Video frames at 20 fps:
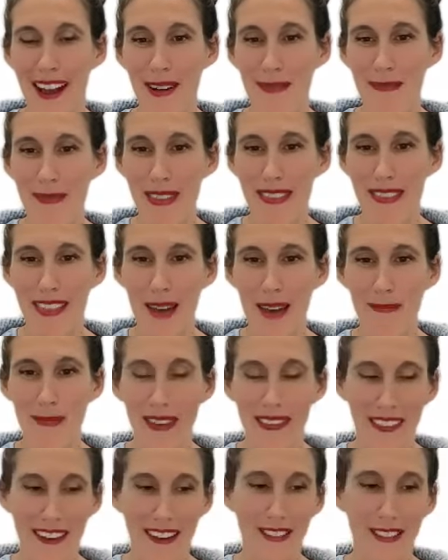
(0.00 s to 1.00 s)
um, them
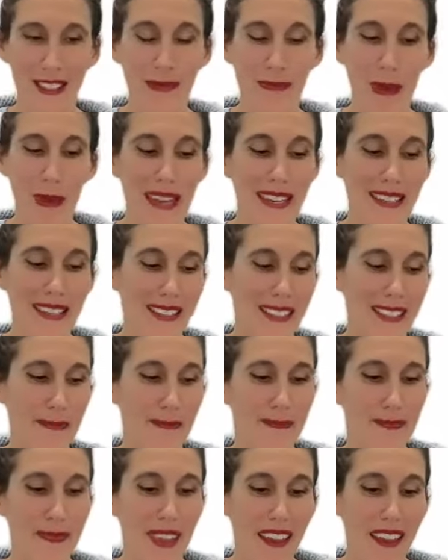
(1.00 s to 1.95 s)
in that space.